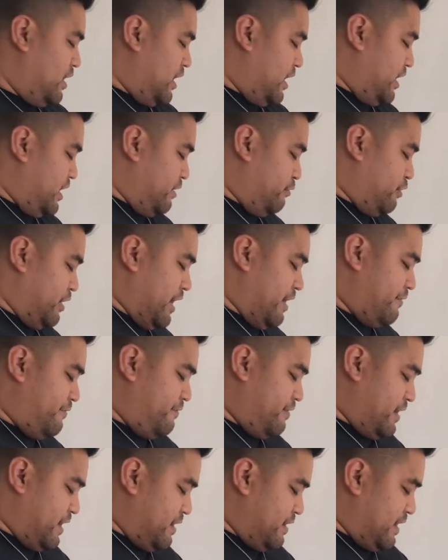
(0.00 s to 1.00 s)
And
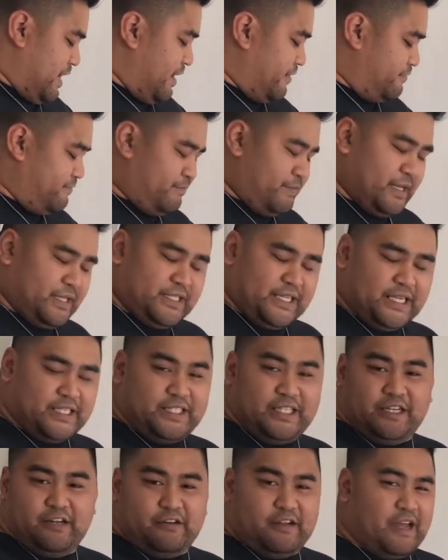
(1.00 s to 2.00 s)
I've been
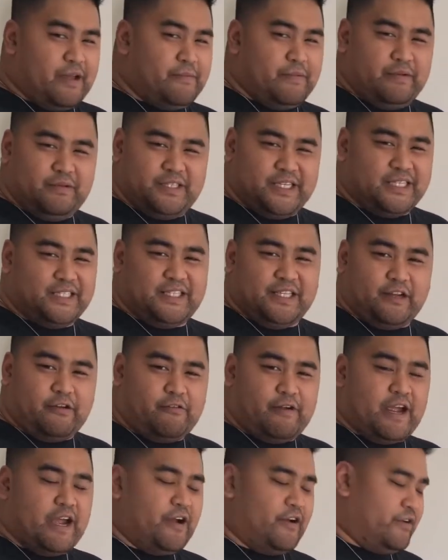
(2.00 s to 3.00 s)
testing
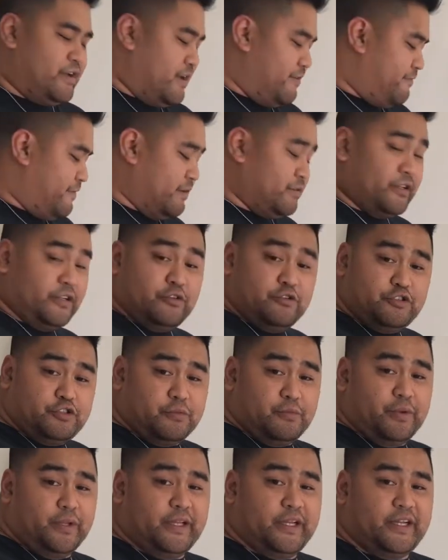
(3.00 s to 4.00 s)
around. I found the
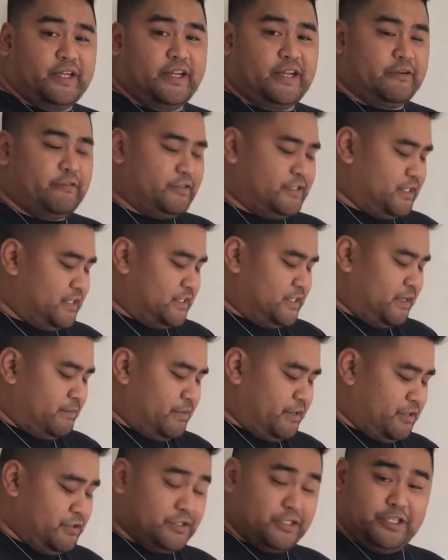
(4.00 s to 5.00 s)
NutriBullet, and since
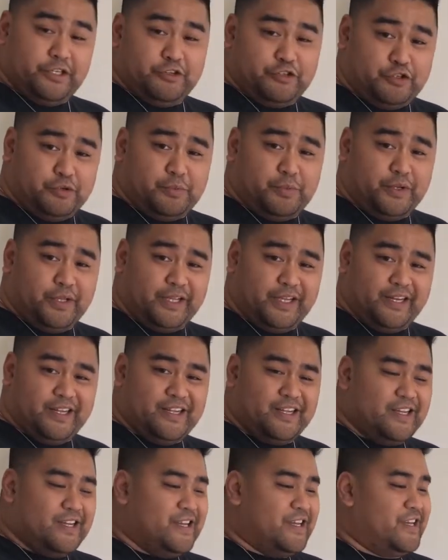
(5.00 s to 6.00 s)
I've been using NutriBullet,
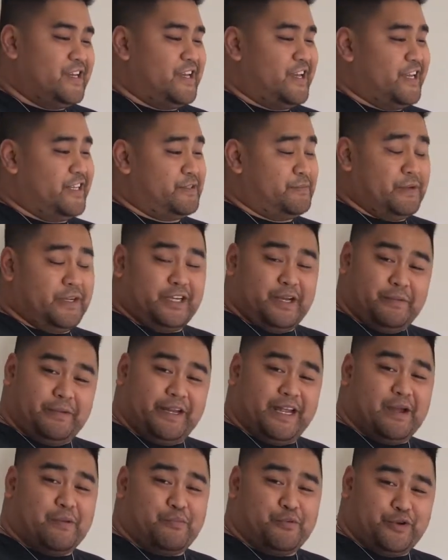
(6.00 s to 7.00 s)
it's been
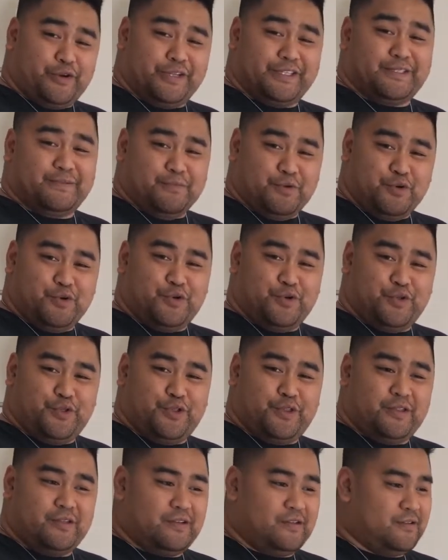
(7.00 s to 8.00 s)
coming out pretty
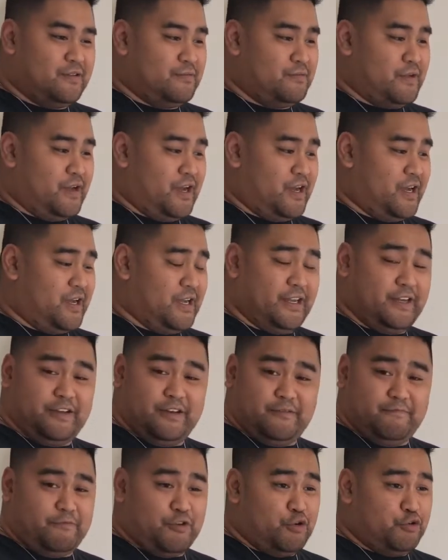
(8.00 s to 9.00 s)
smooth.
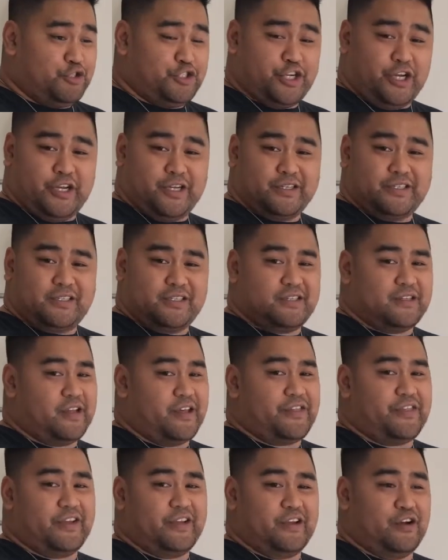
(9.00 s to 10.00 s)
No chunks,
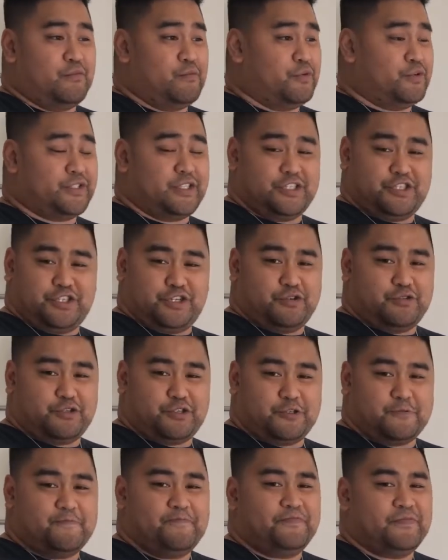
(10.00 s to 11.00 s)
nothing, almost as
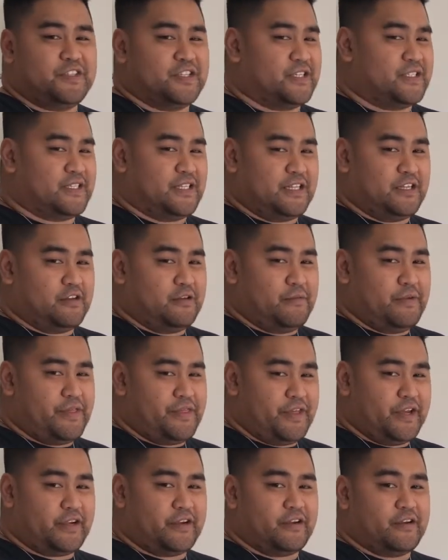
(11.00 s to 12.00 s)
juice, just a little
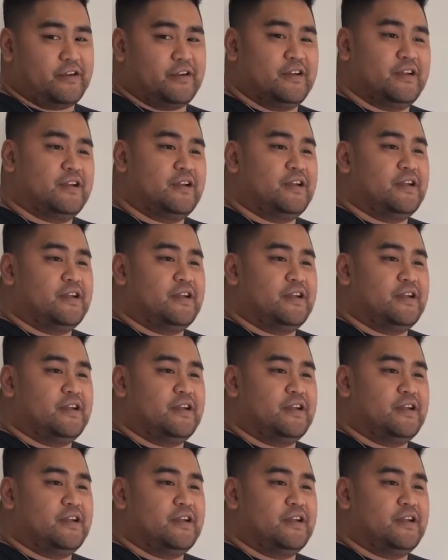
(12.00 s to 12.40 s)
bit thicker.